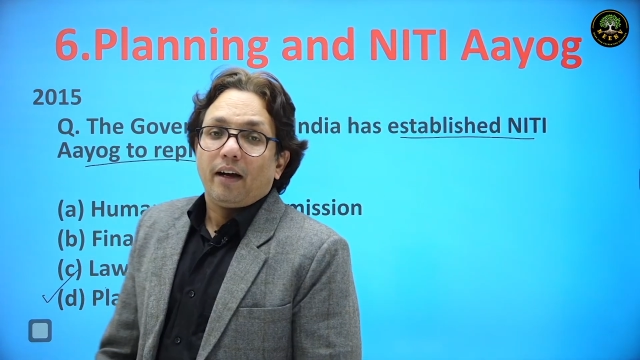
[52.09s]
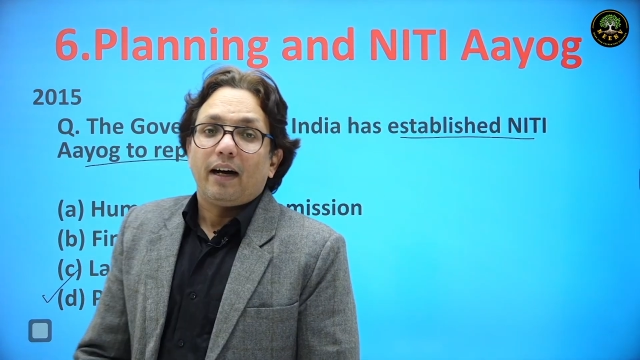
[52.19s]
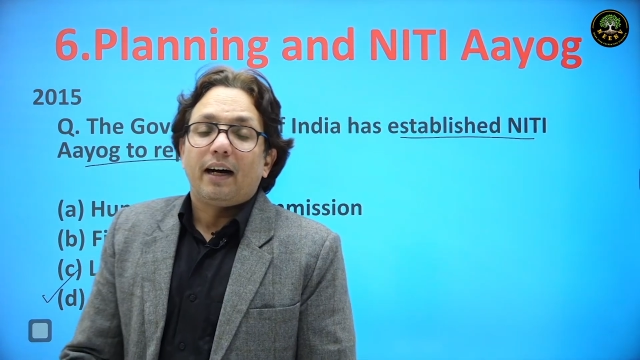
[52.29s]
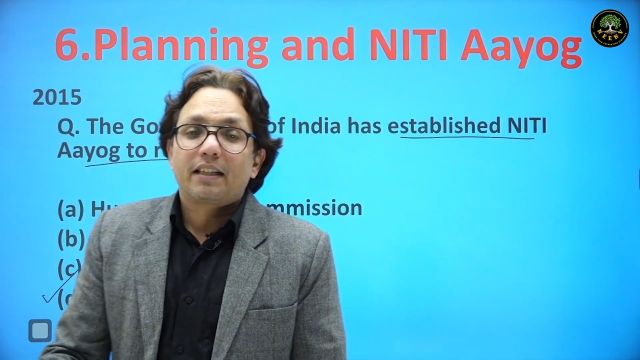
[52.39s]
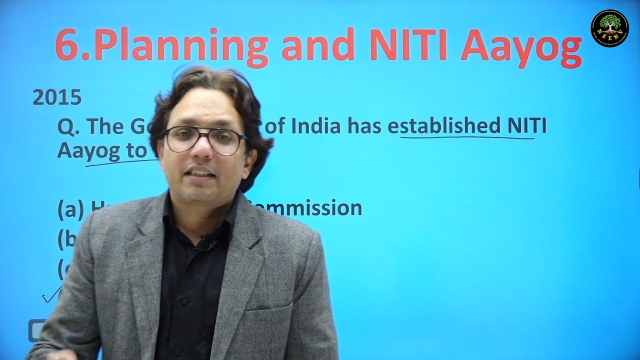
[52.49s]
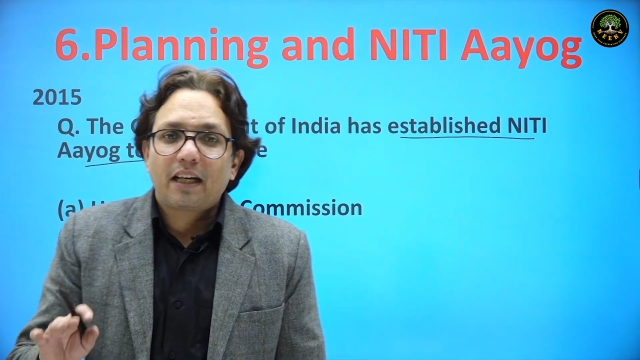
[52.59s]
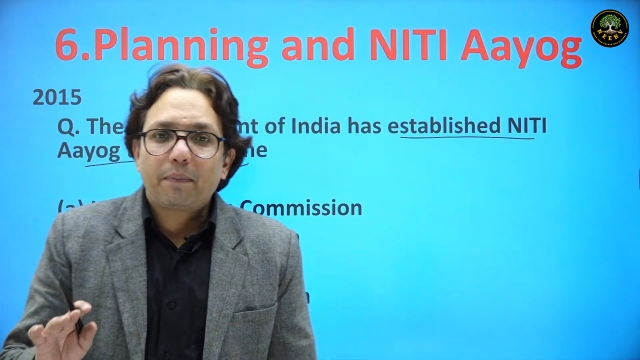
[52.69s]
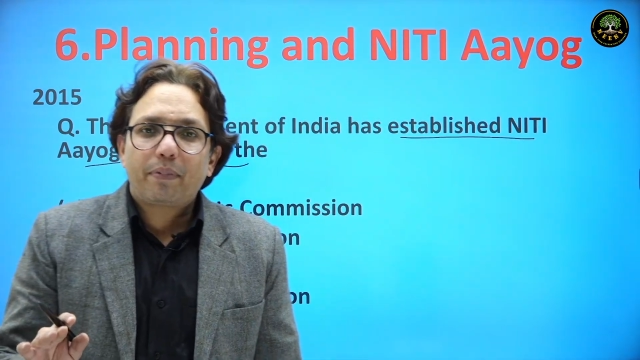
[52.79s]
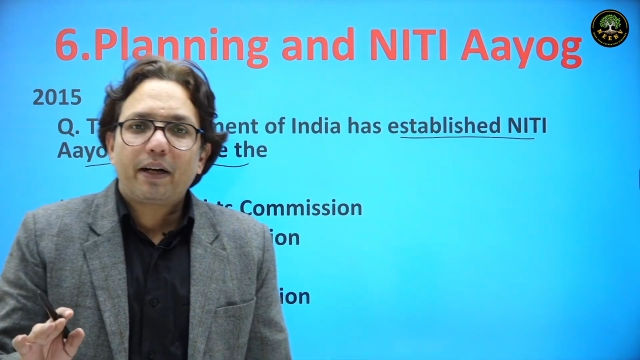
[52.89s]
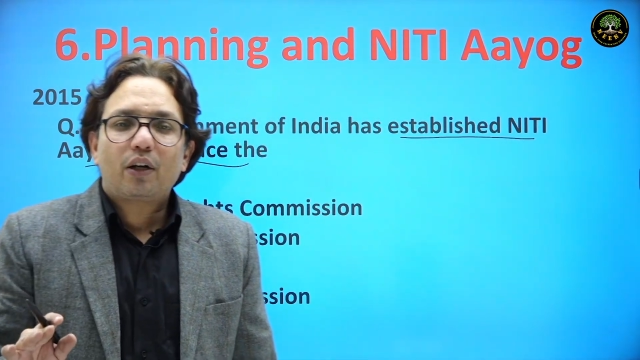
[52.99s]
A
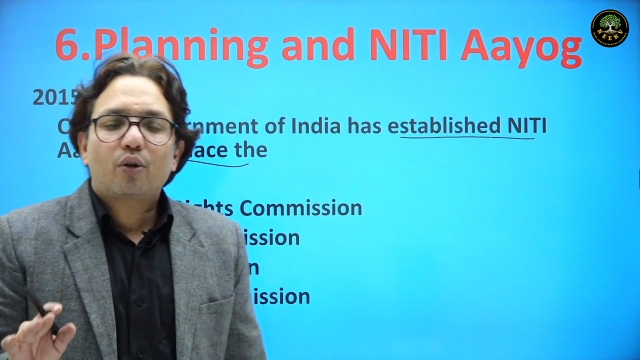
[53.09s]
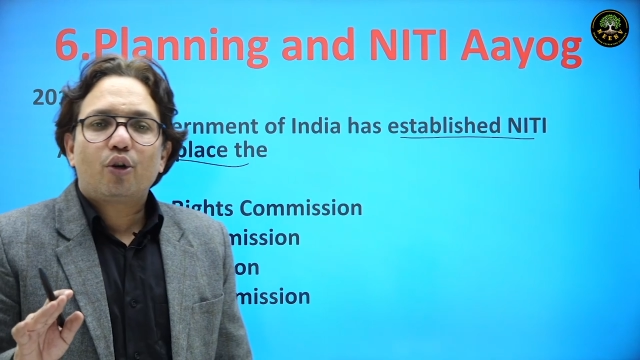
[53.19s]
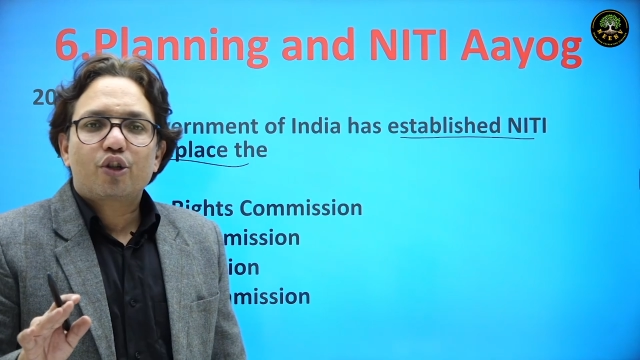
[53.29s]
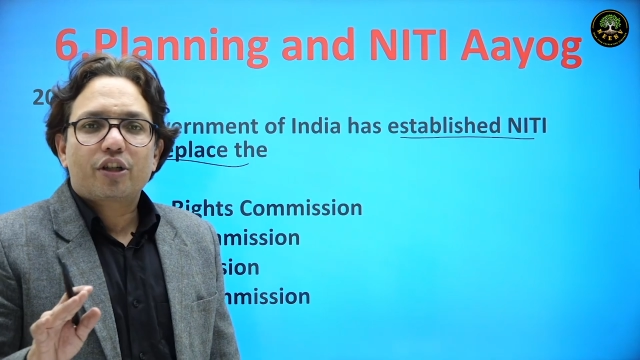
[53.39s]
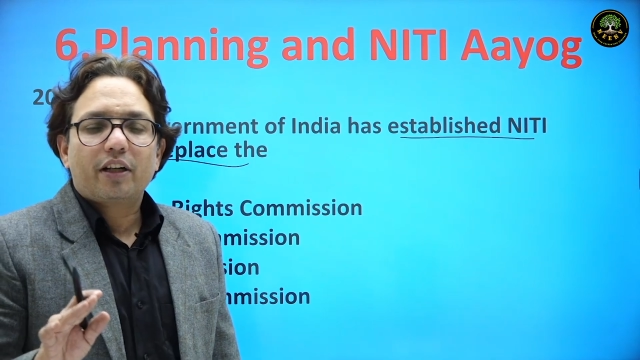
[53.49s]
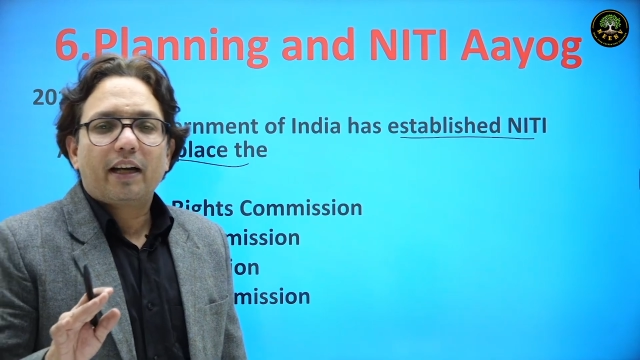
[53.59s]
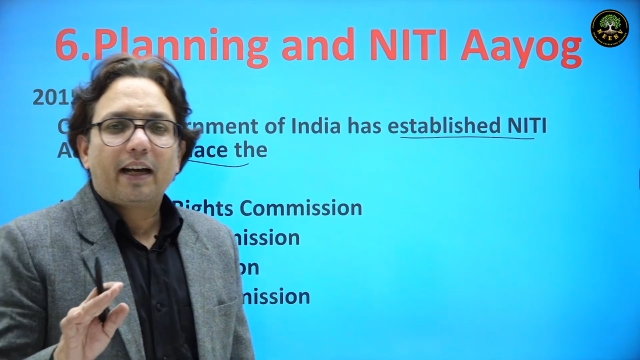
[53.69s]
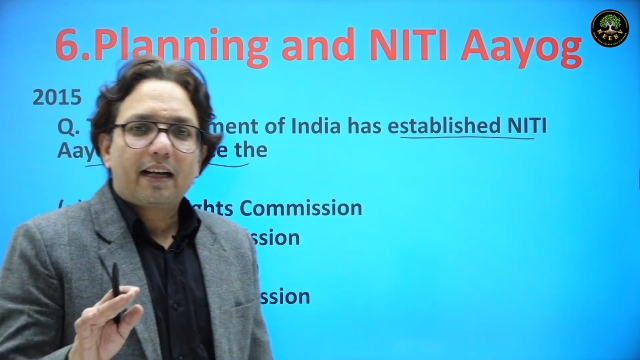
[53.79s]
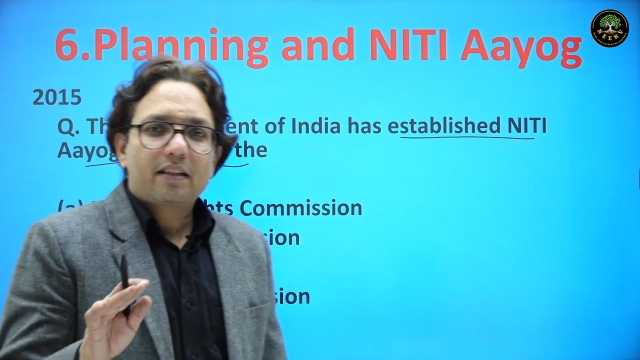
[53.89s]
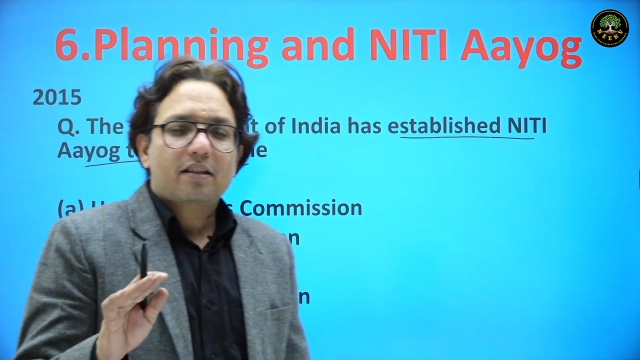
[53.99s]
separate question
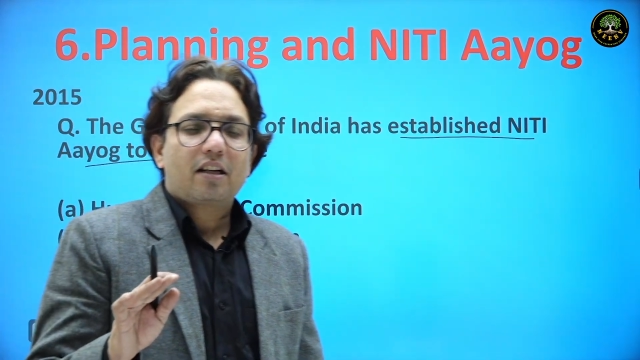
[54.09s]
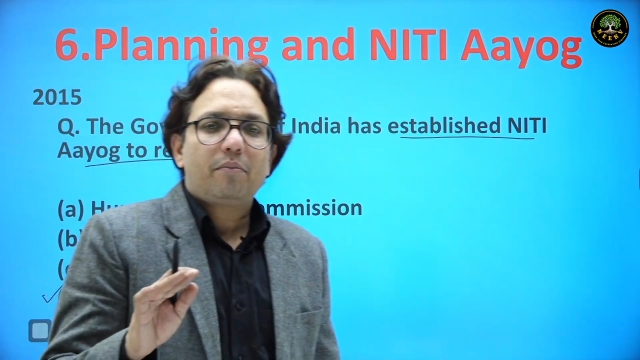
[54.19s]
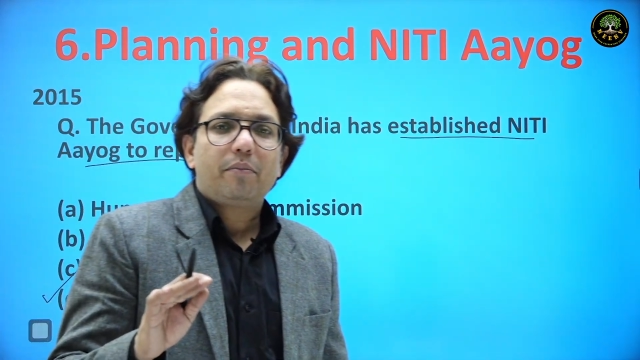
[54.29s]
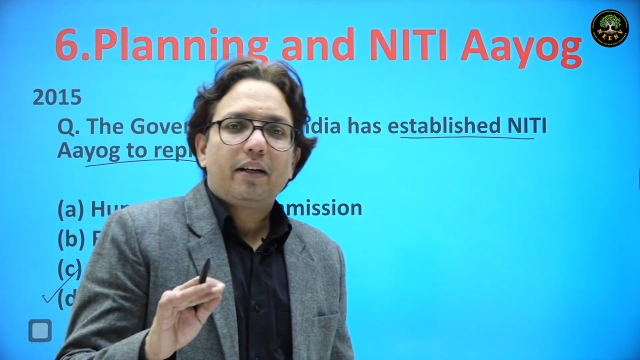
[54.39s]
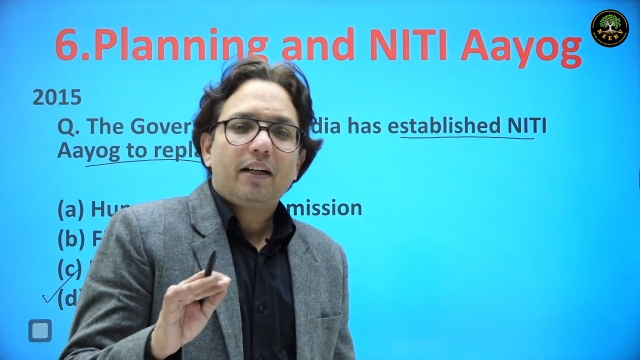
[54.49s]
has come